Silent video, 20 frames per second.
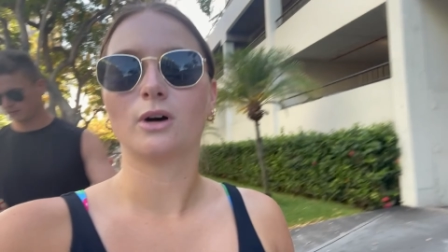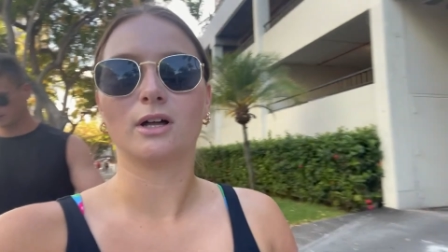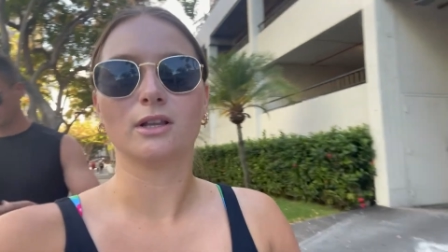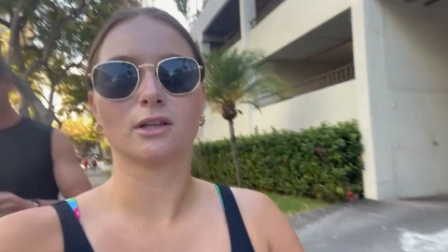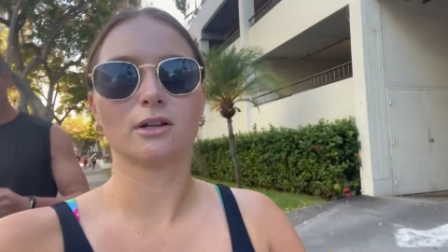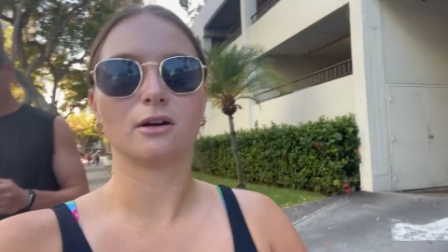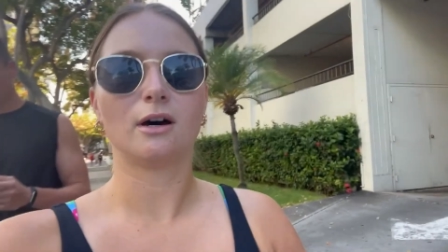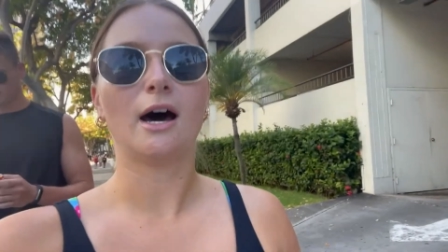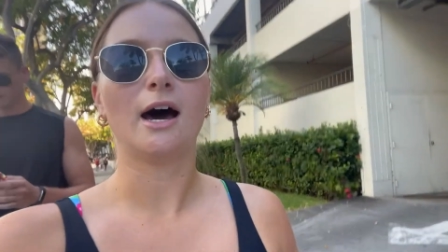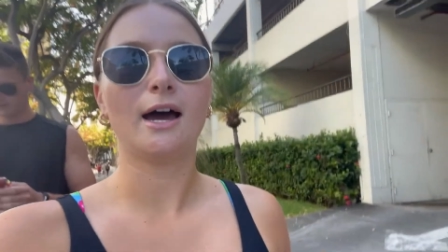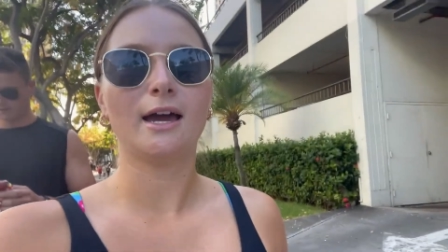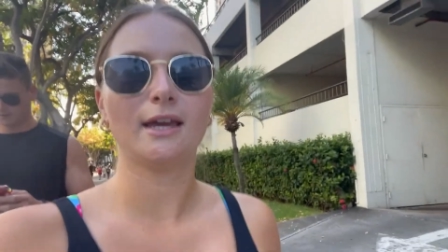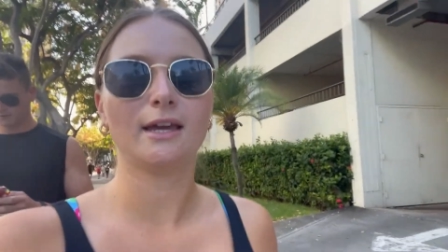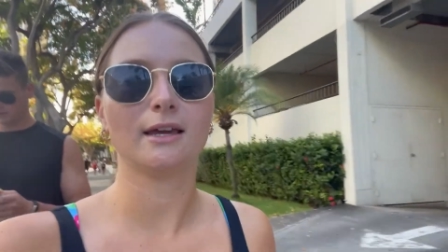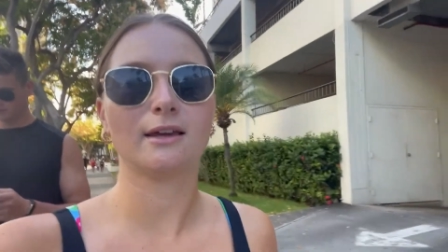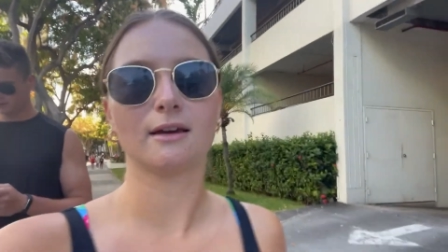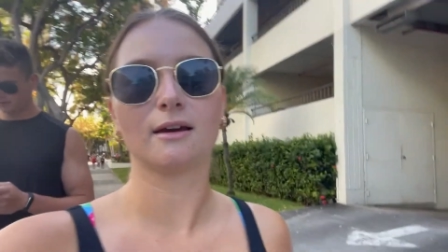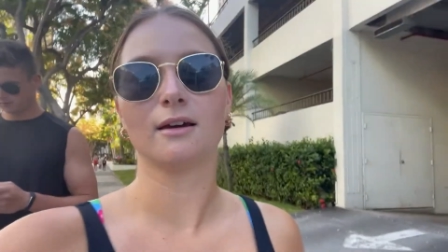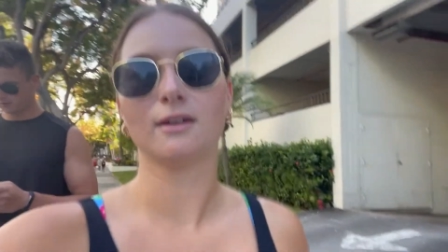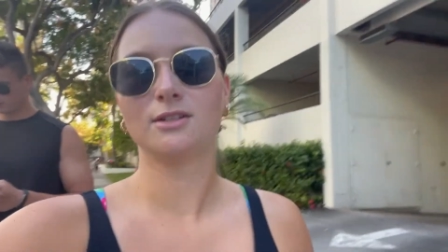a little
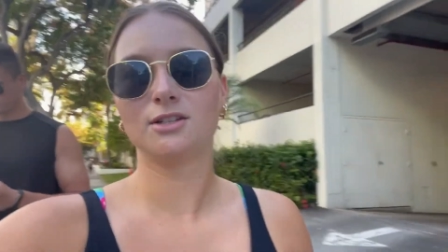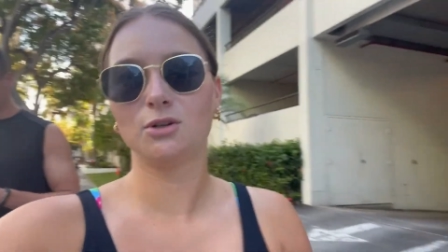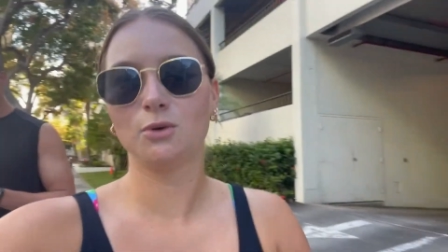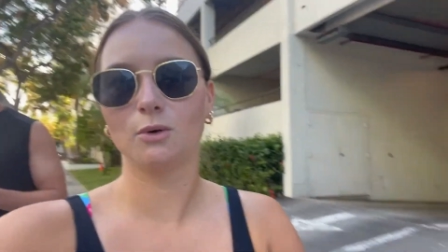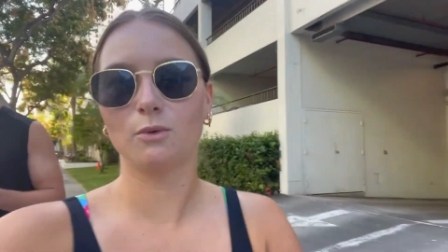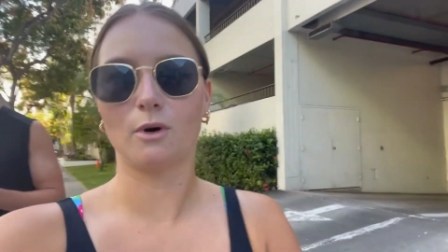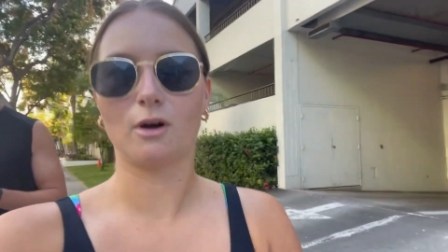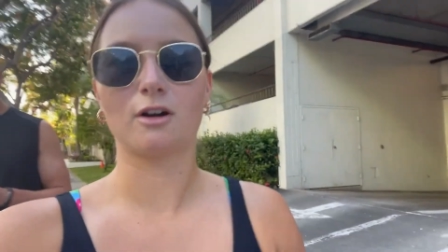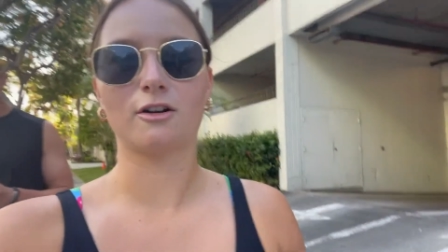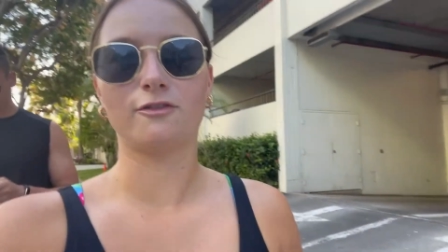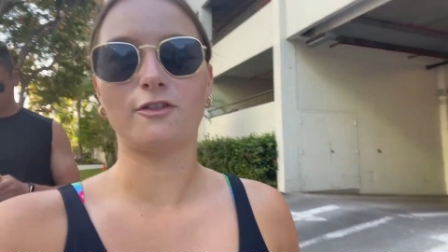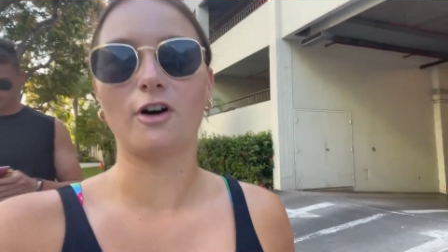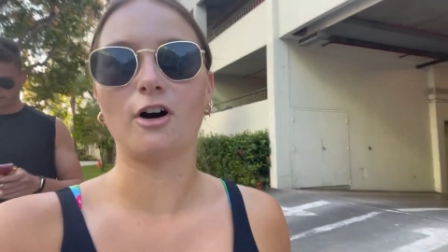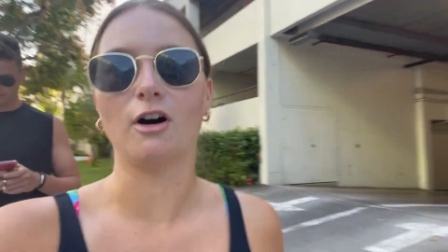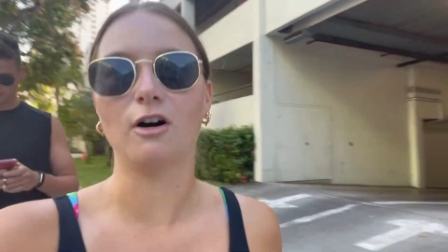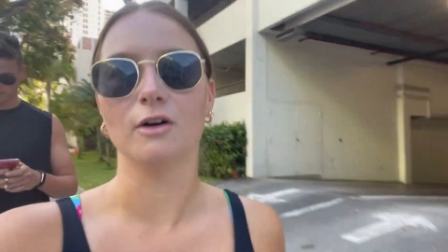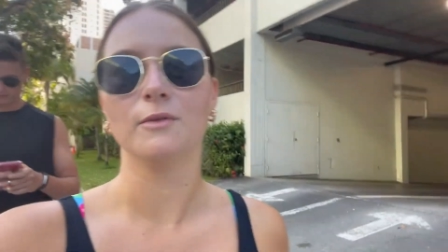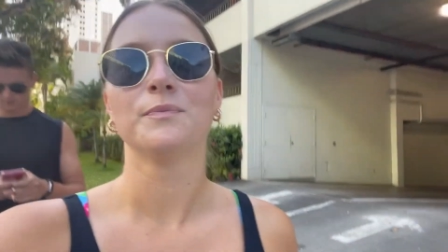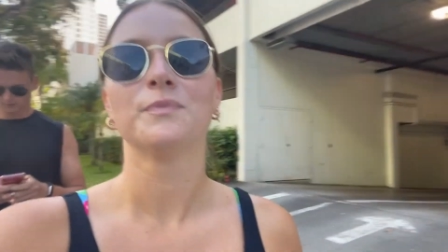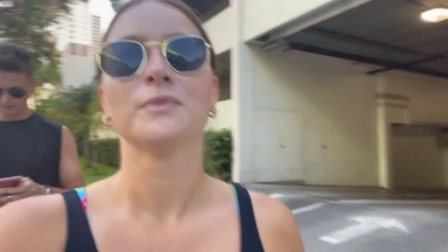hike to a
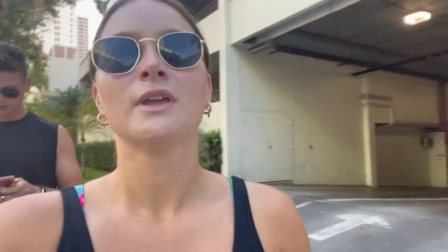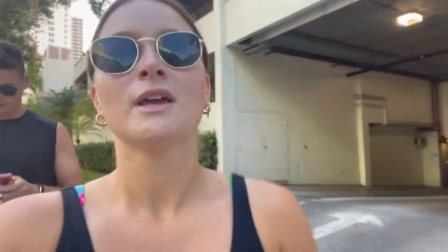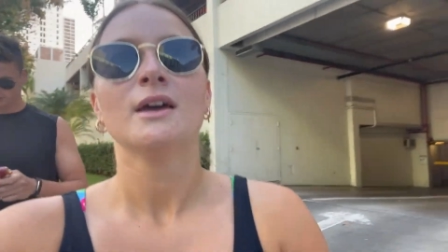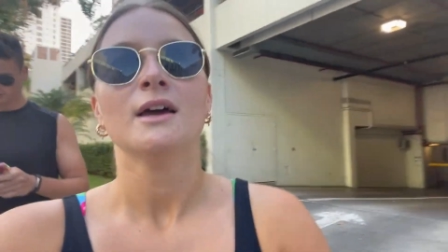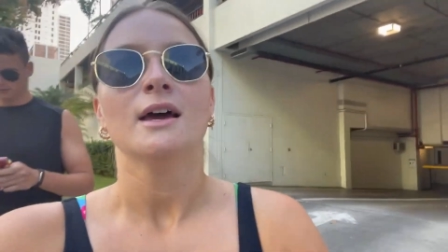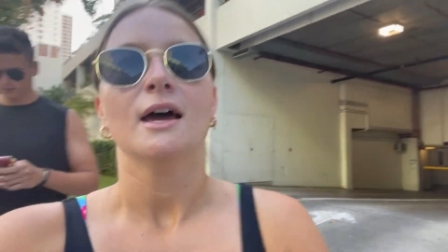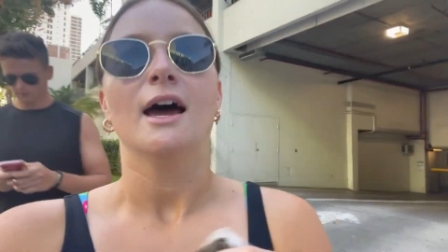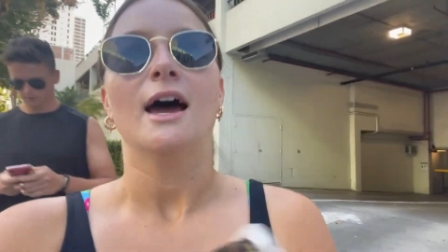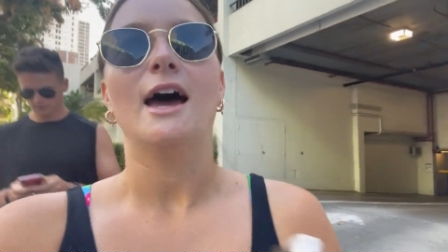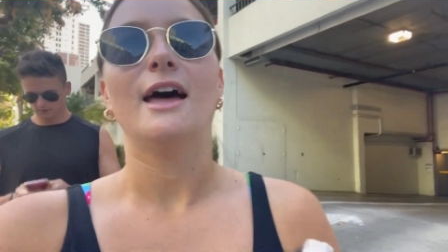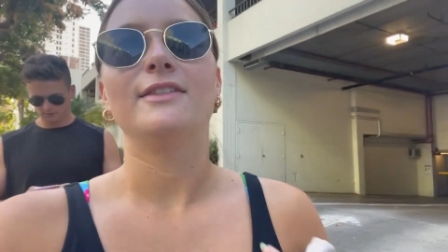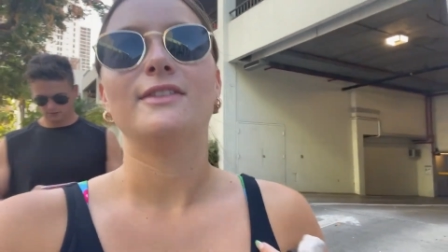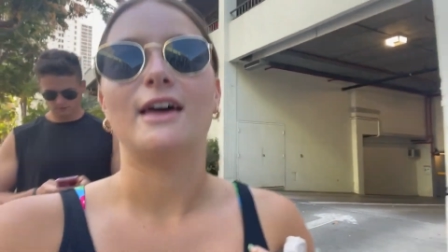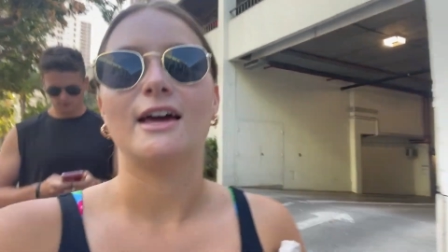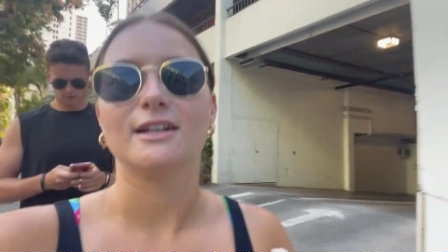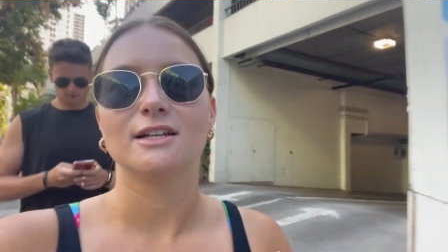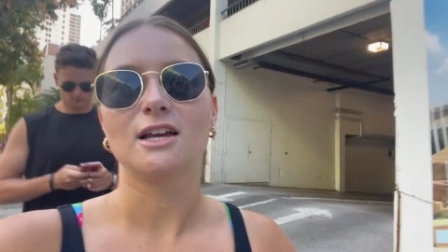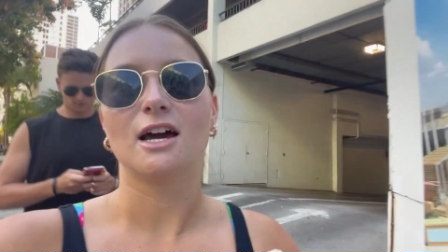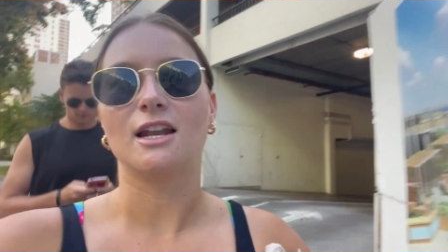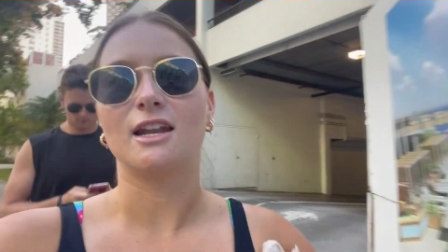waterfall and
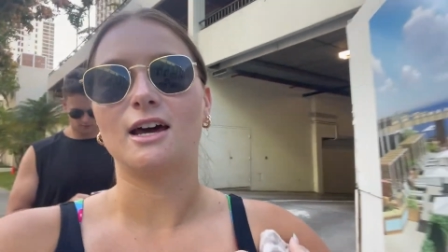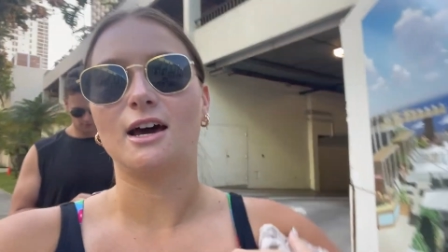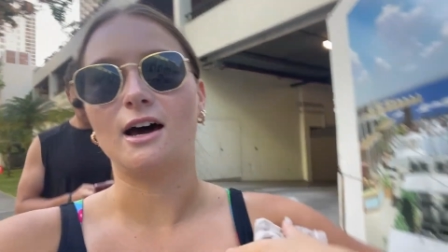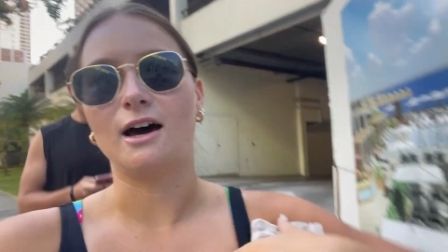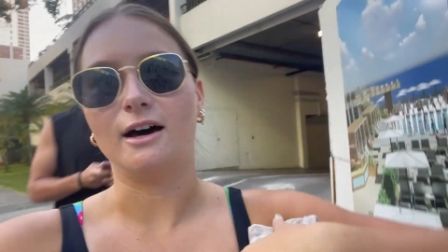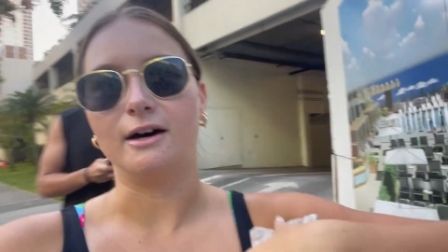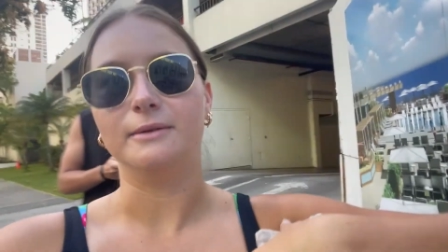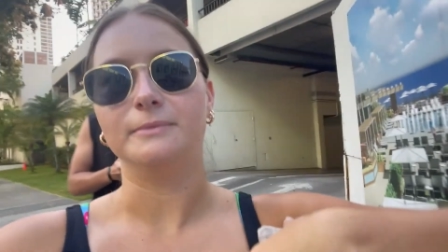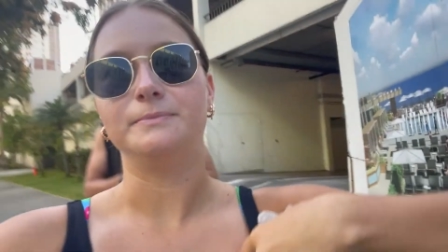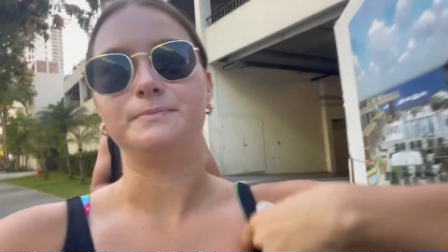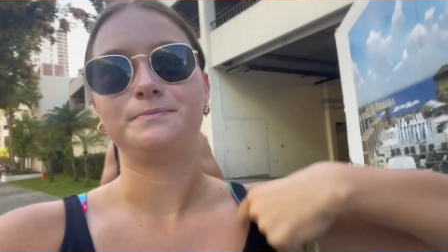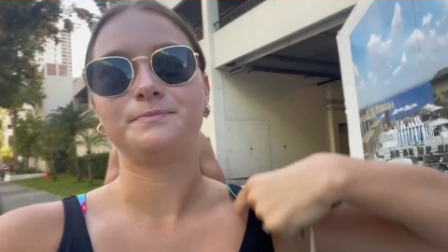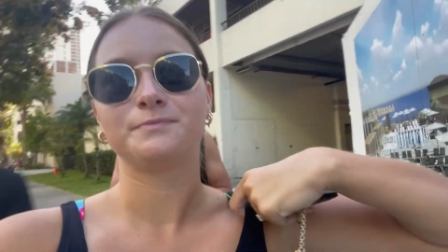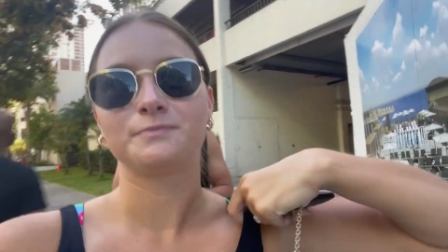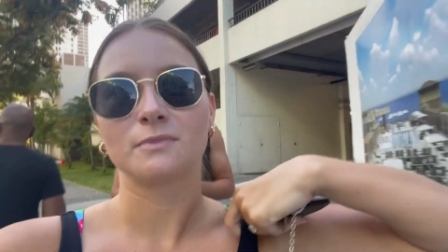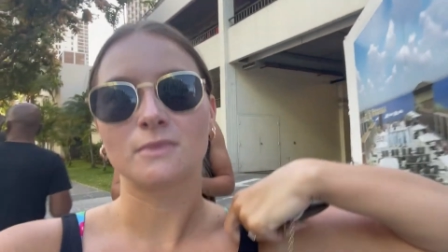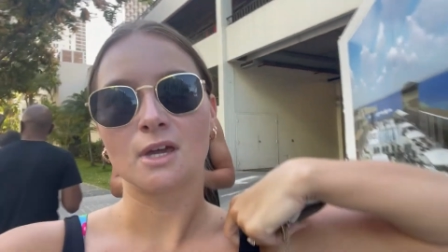then gonna um,